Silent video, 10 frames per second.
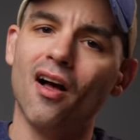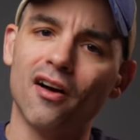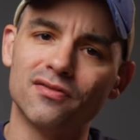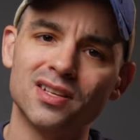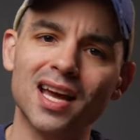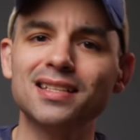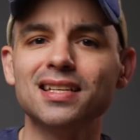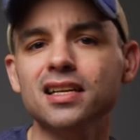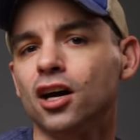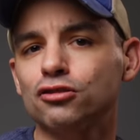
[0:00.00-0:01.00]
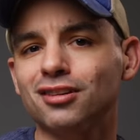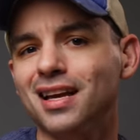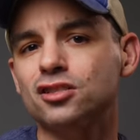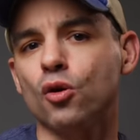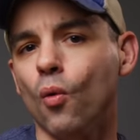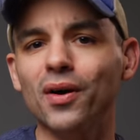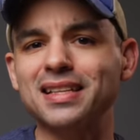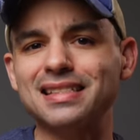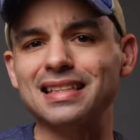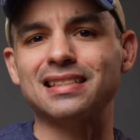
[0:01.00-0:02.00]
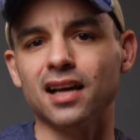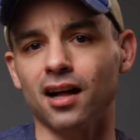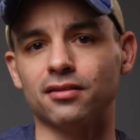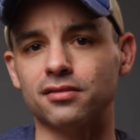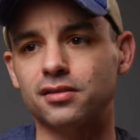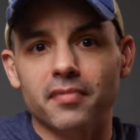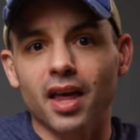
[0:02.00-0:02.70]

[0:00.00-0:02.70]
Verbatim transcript: of one thousand nine hundred twenty-six dollars.